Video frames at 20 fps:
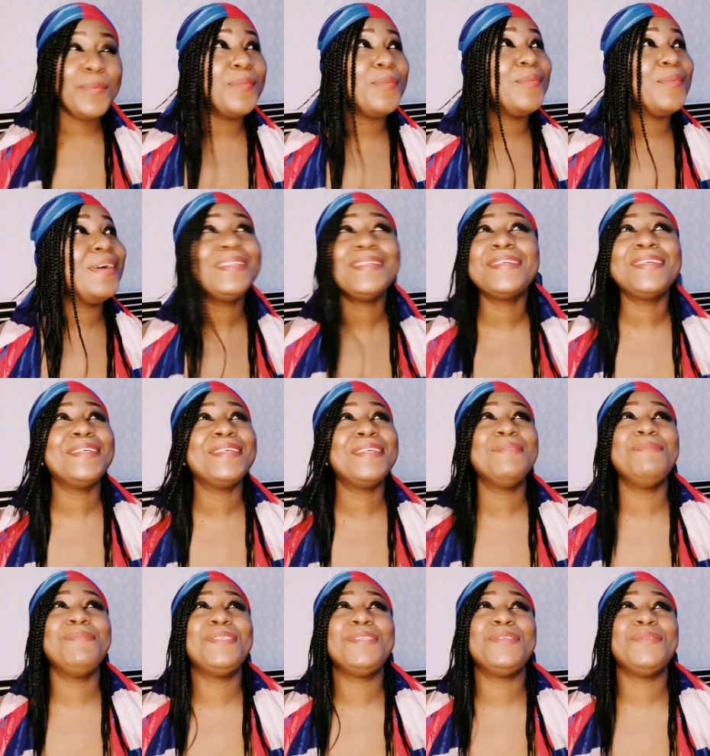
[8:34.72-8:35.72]

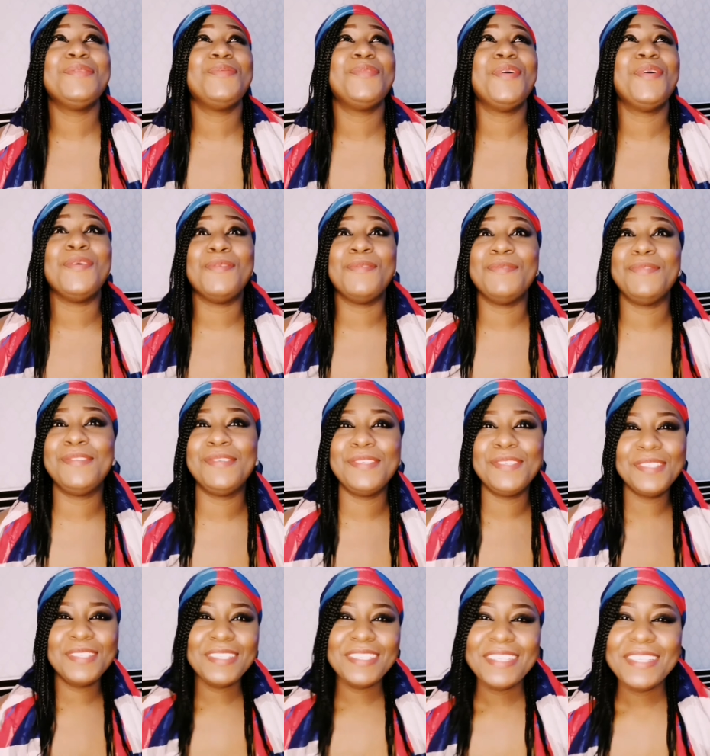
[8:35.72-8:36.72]
Welcome to the world.
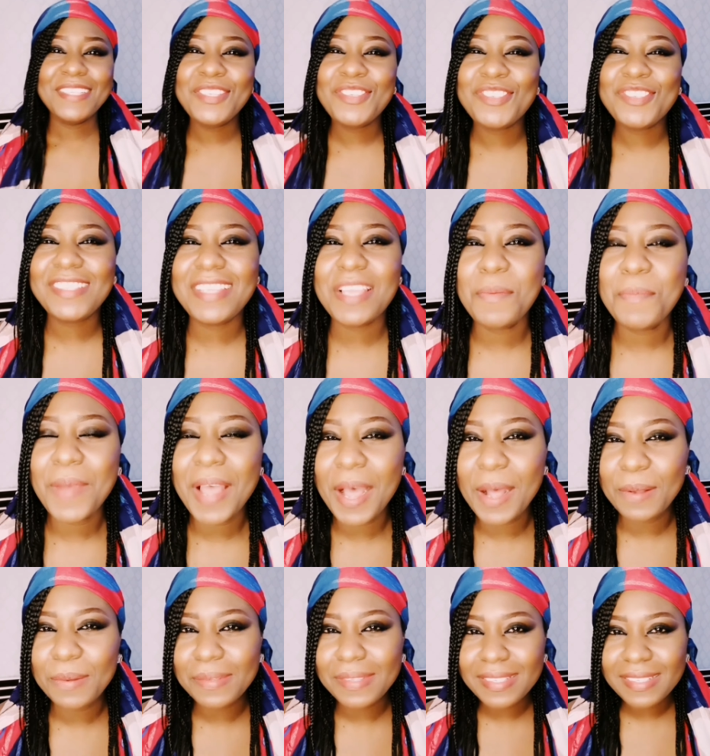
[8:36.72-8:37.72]
You step
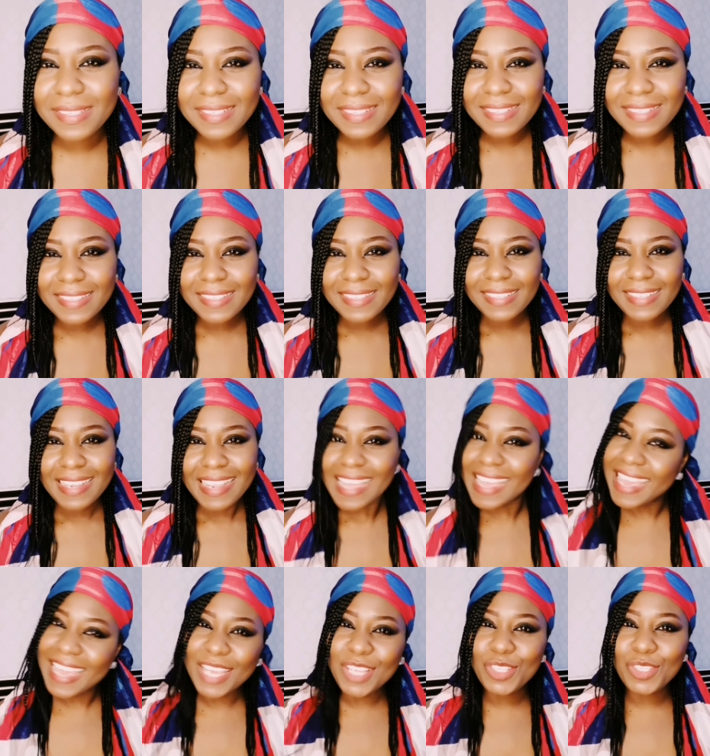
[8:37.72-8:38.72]
out
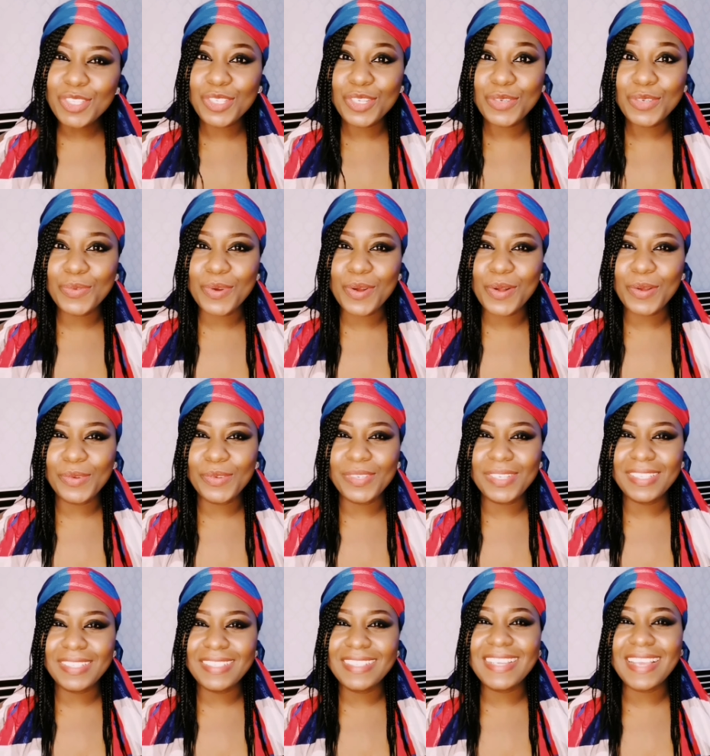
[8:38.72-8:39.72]
into the
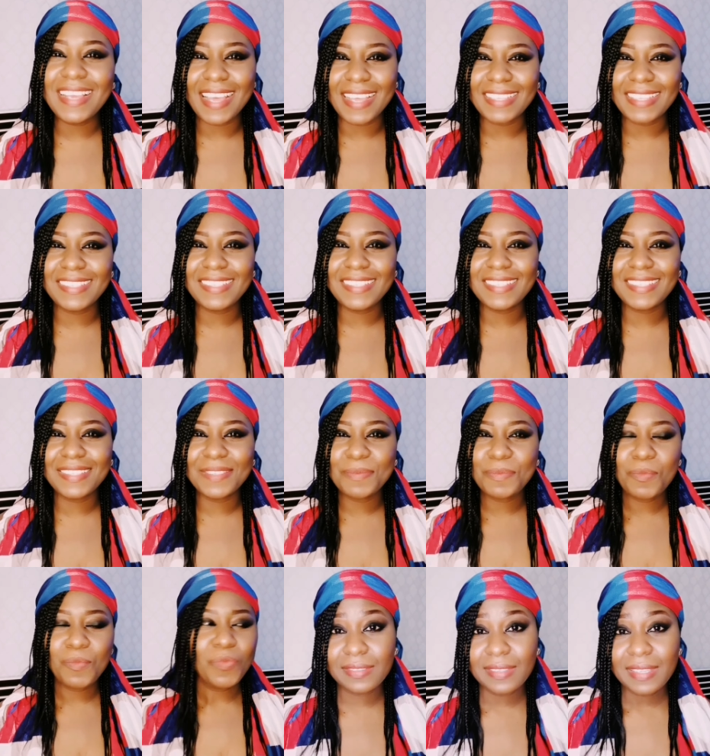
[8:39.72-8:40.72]
world, yes.
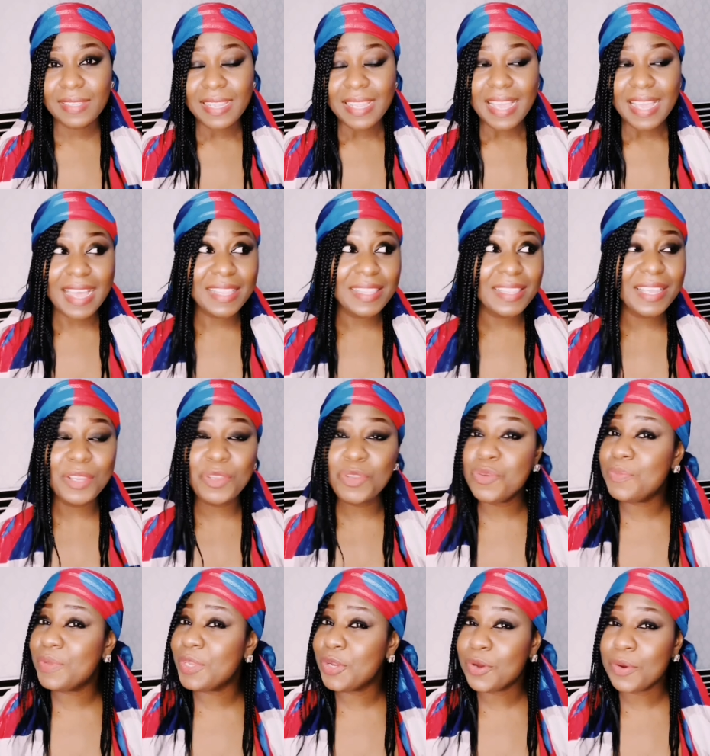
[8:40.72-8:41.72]
And
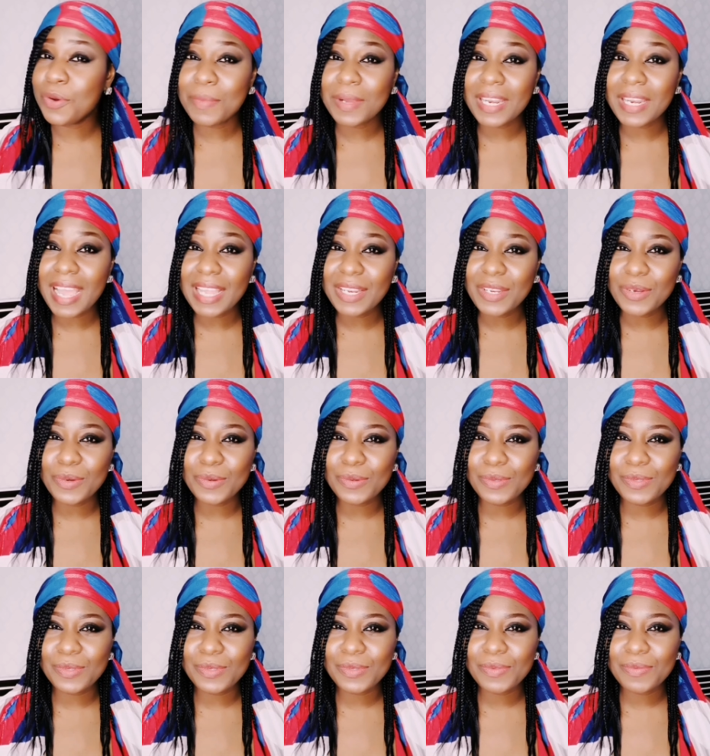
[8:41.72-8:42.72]
then you become an
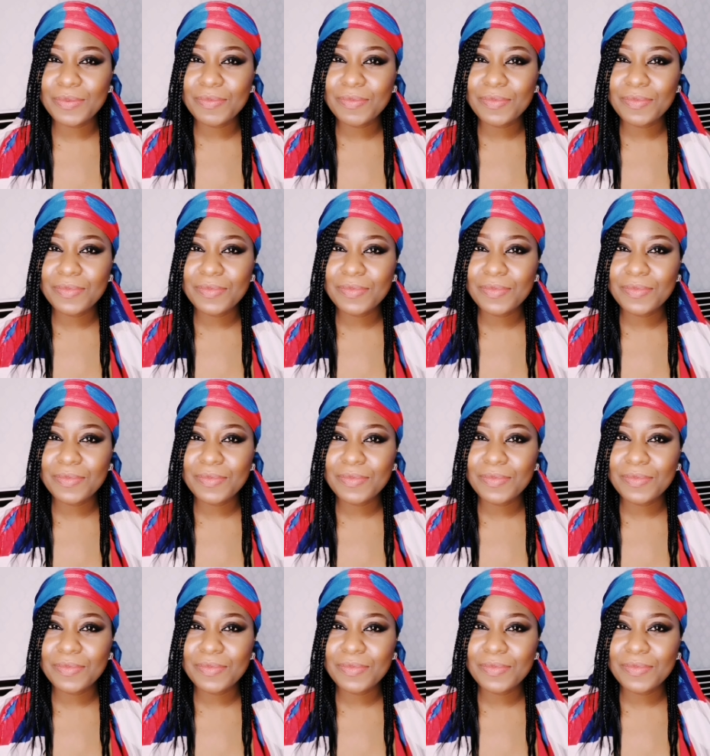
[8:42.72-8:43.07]
adult.